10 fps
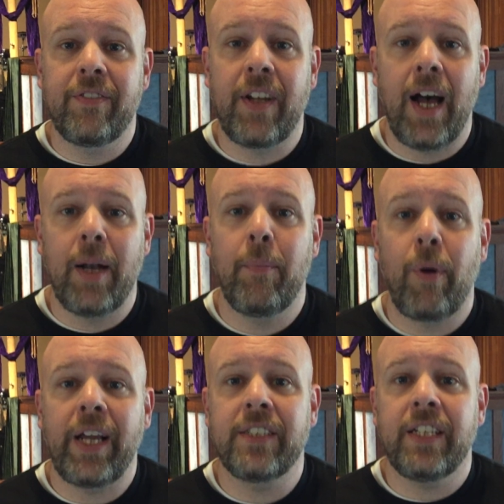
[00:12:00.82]
of God
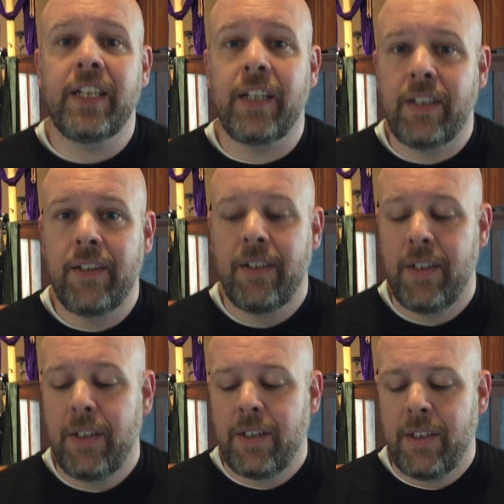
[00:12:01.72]
breaks in.
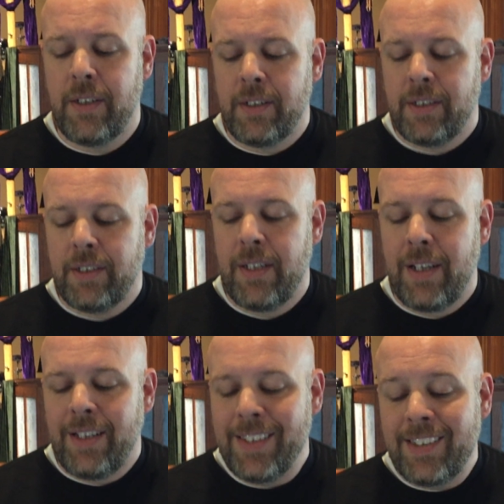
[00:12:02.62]

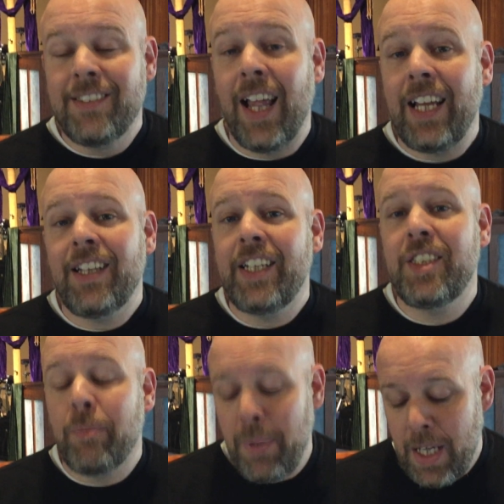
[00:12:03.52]
This is likely
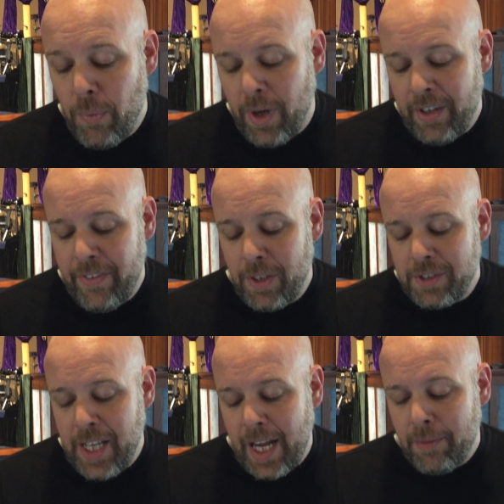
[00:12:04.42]
to be one of
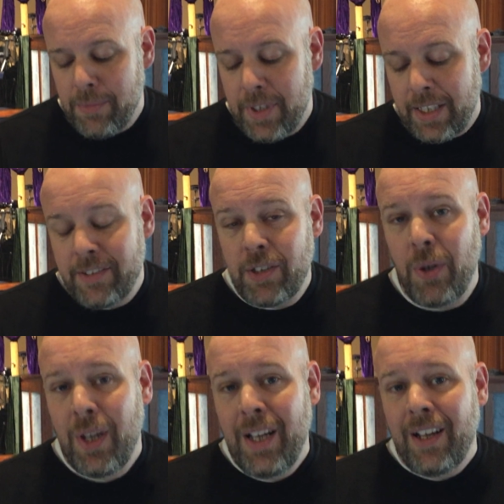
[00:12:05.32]
those times. And
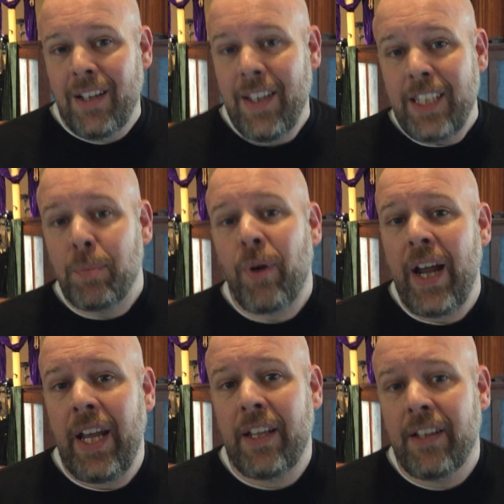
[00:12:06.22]
so let's
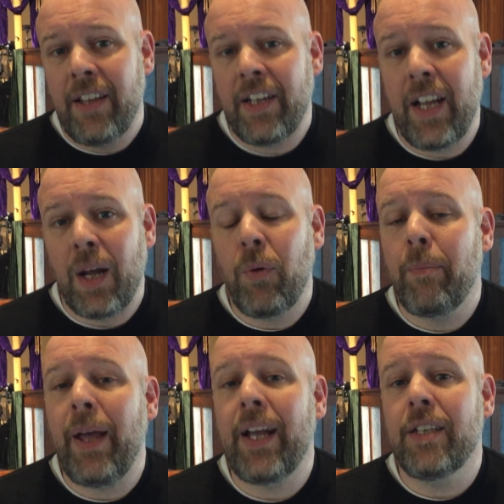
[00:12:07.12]
pray that God
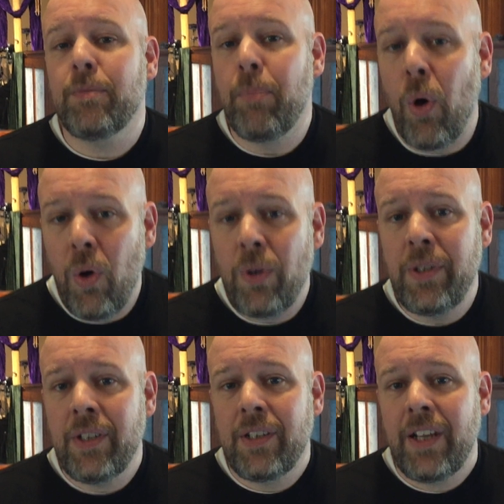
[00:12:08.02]
would make us
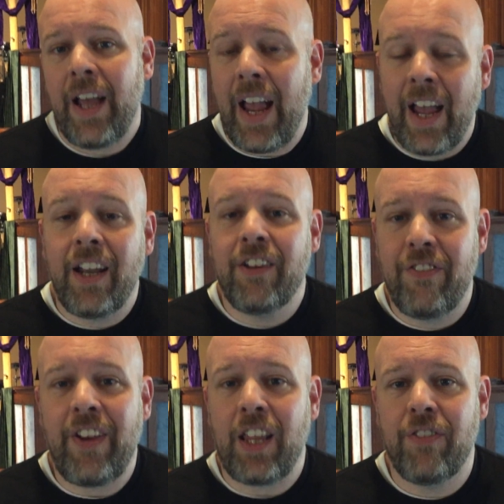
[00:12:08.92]
bold and
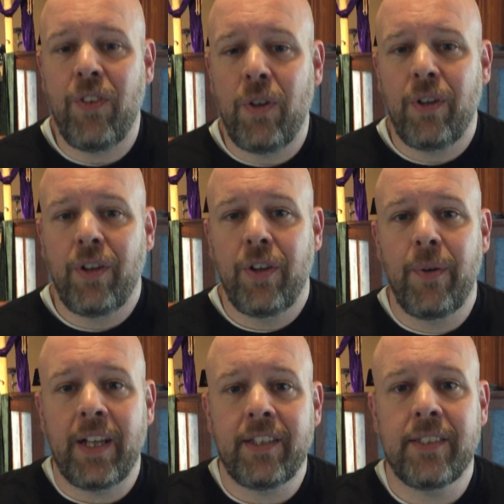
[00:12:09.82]
faithful
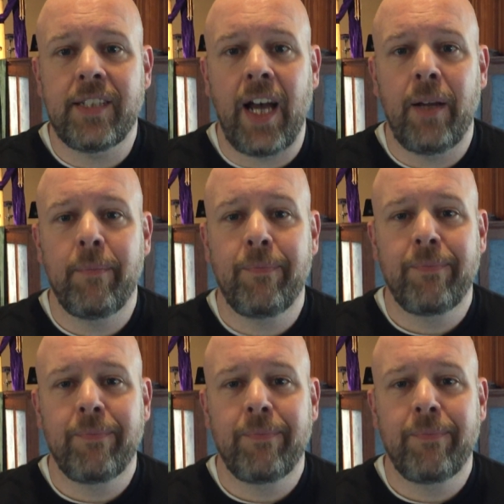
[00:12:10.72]
throughout this time.